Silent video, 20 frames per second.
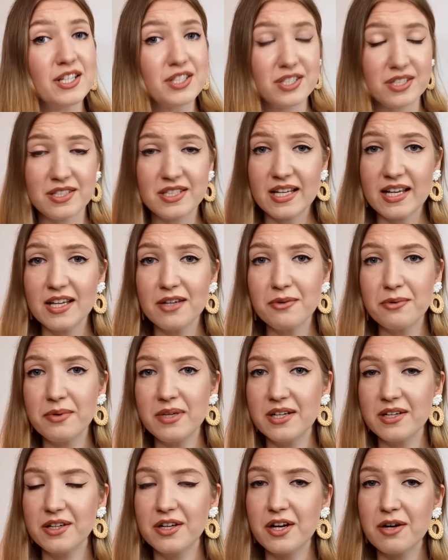Today
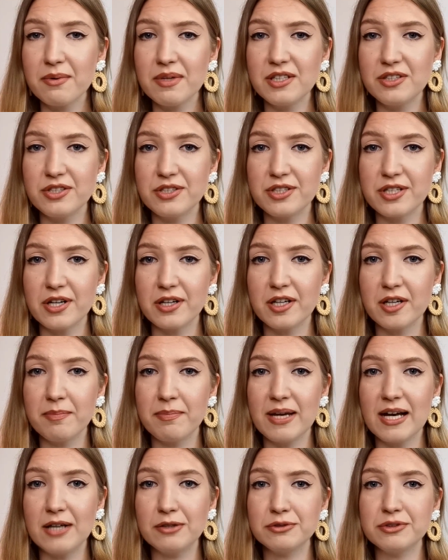we are going to talk
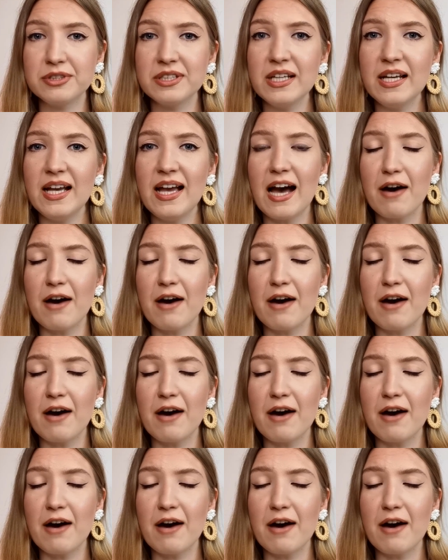about